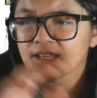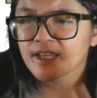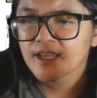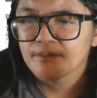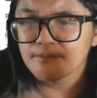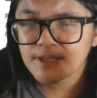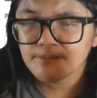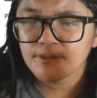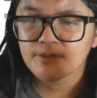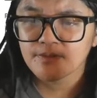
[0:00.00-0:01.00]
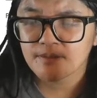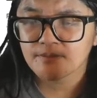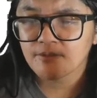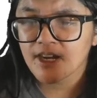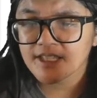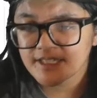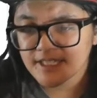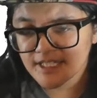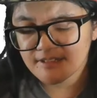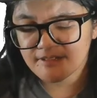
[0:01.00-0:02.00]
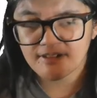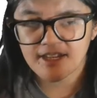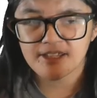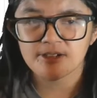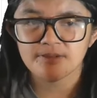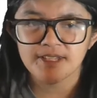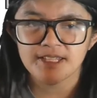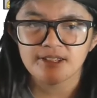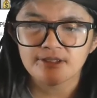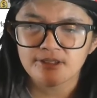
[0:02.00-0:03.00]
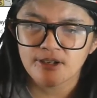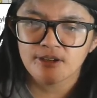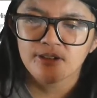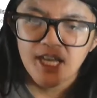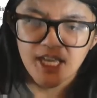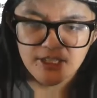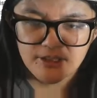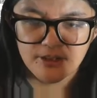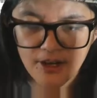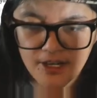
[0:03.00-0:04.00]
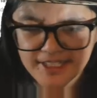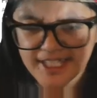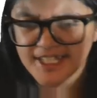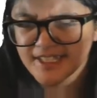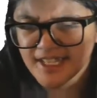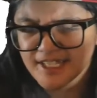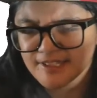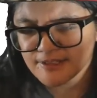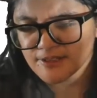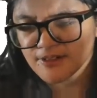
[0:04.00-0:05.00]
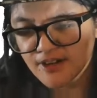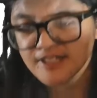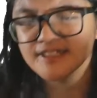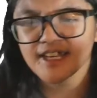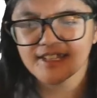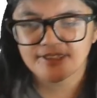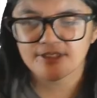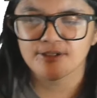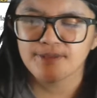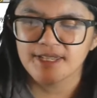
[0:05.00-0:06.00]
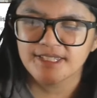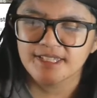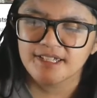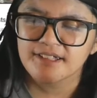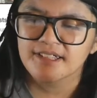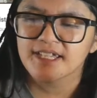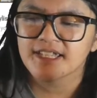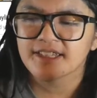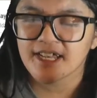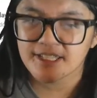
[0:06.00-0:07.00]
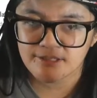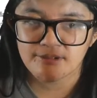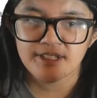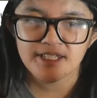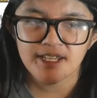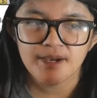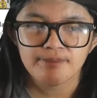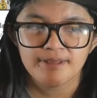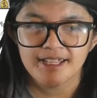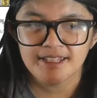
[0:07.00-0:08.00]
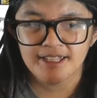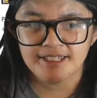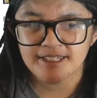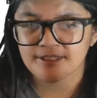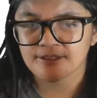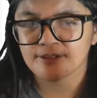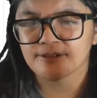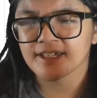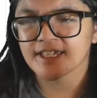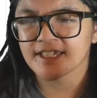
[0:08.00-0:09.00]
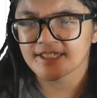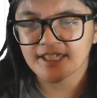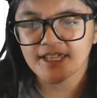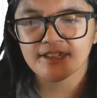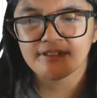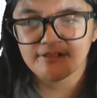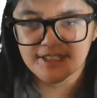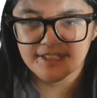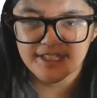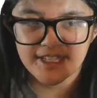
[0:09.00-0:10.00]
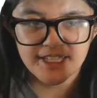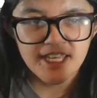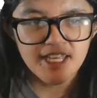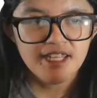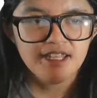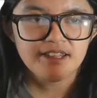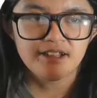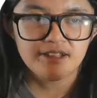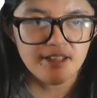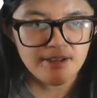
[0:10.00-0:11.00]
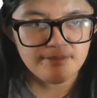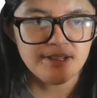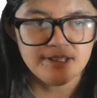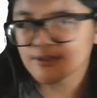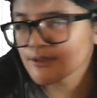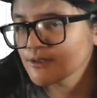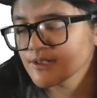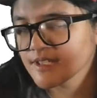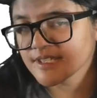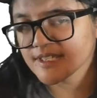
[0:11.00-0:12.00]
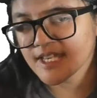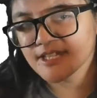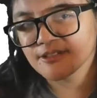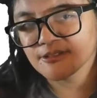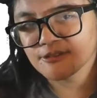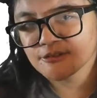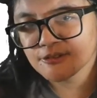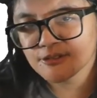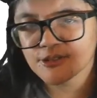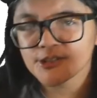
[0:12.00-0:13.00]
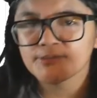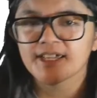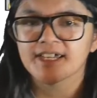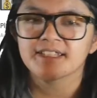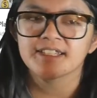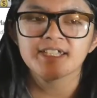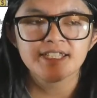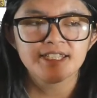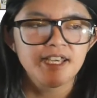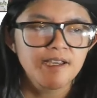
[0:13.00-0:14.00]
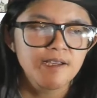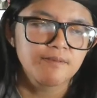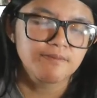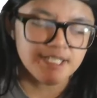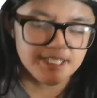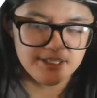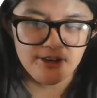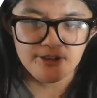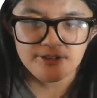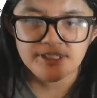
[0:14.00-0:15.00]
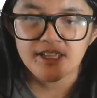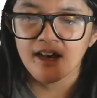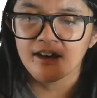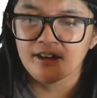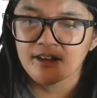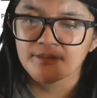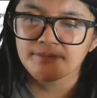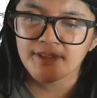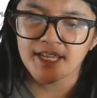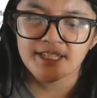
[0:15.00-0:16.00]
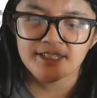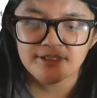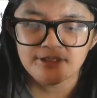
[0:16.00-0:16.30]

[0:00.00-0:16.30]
people from watching, right, your video. So your content next to your content. So basically that's what a playlist is doing, is increasing the leverage. So you're just saying to YouTube that these videos are meant to